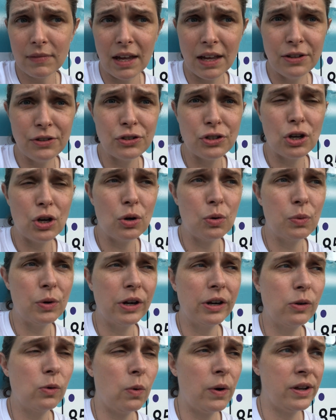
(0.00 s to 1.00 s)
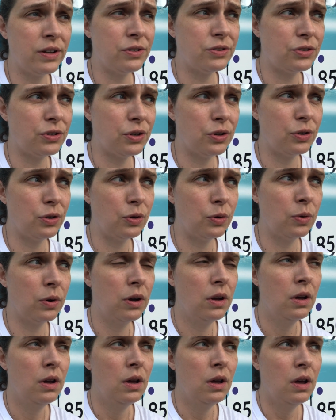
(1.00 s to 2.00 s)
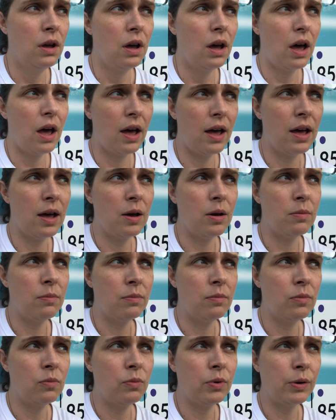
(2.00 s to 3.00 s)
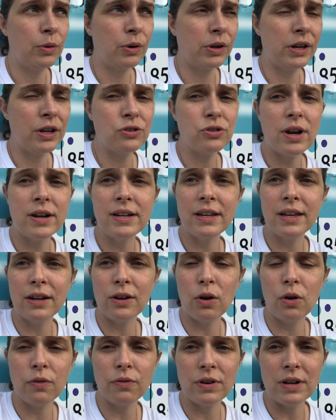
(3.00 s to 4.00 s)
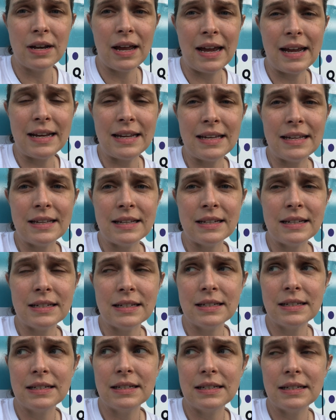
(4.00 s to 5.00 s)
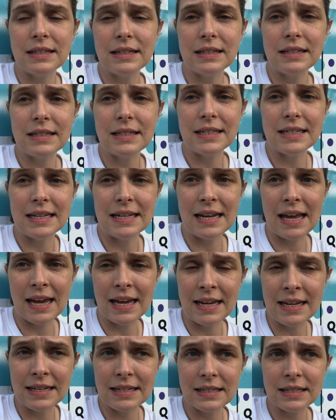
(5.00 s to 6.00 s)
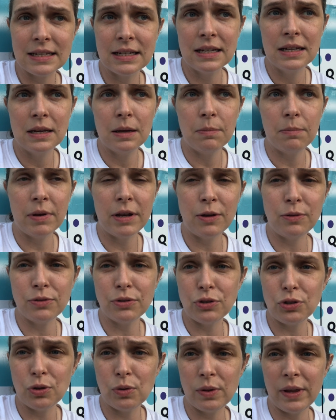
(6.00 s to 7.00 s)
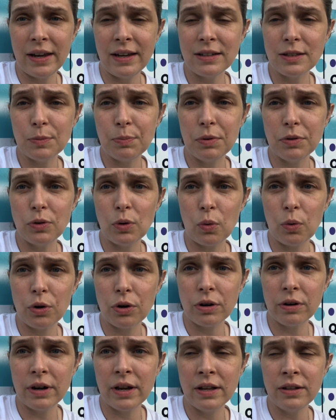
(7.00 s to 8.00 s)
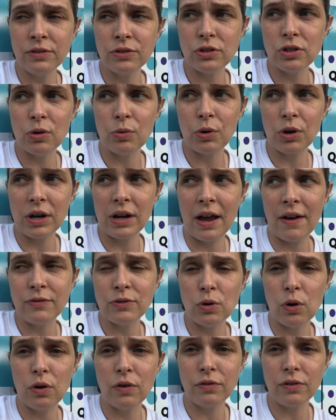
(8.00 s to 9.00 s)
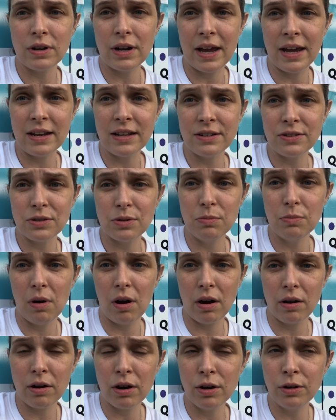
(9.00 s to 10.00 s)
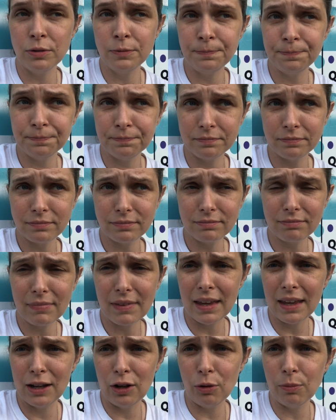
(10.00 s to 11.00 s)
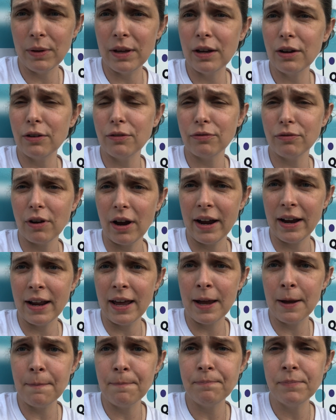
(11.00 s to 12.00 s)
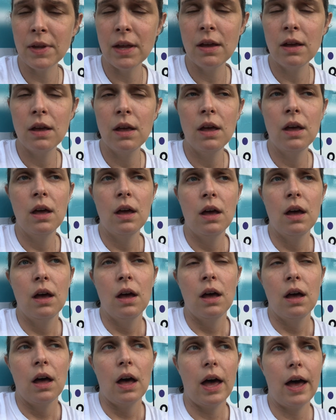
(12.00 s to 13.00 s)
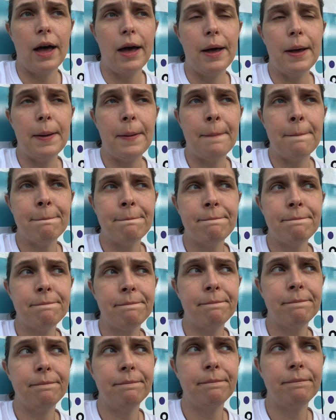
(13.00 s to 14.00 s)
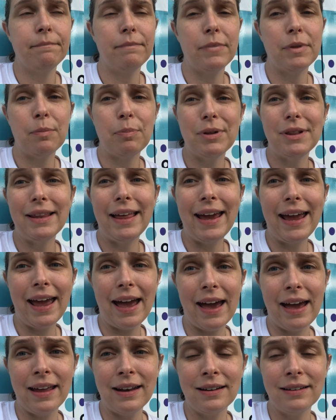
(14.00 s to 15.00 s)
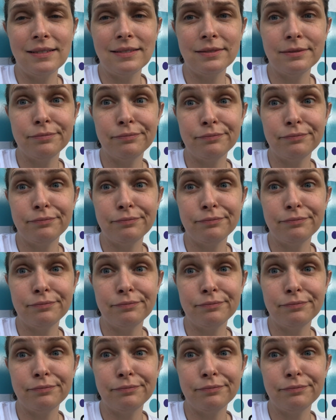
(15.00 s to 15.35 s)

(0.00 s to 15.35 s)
And so we're going to, we were going to try to get it overnighted tonight, but it was too late to put the order in, so we're going to have to overnight it tomorrow, and it'll be here Friday. The plan